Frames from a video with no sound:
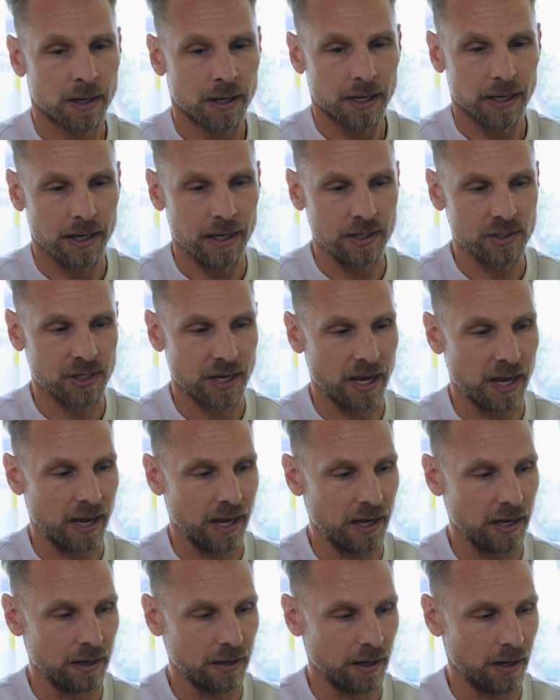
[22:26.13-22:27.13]
He's
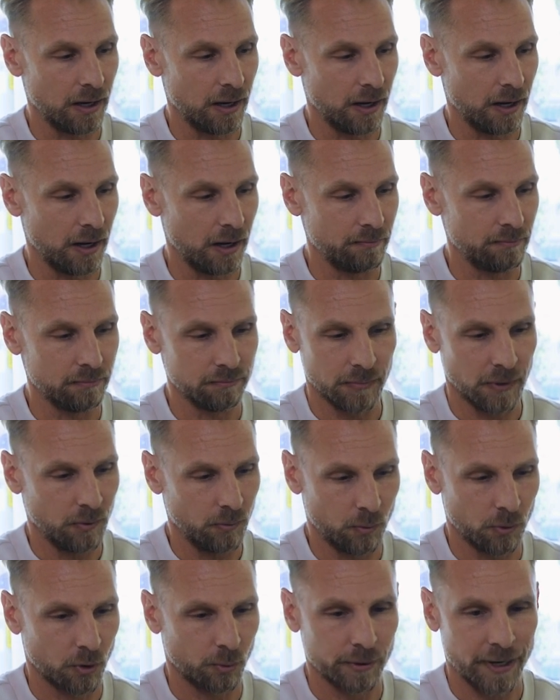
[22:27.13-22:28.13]
a, um, a
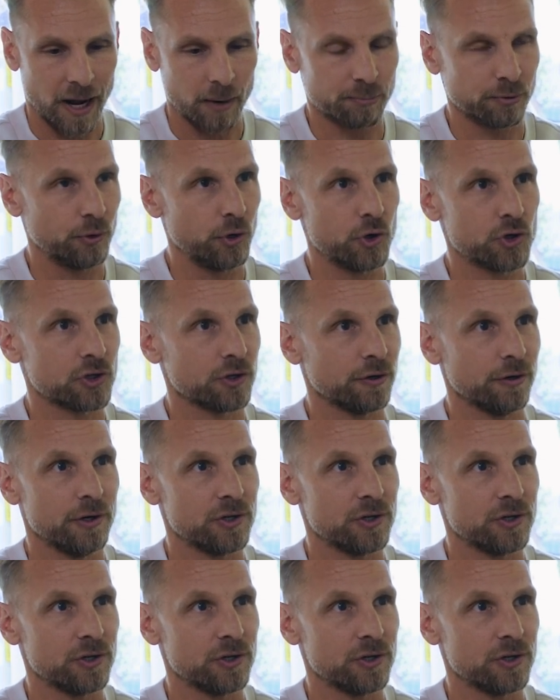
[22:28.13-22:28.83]
world renowned producer.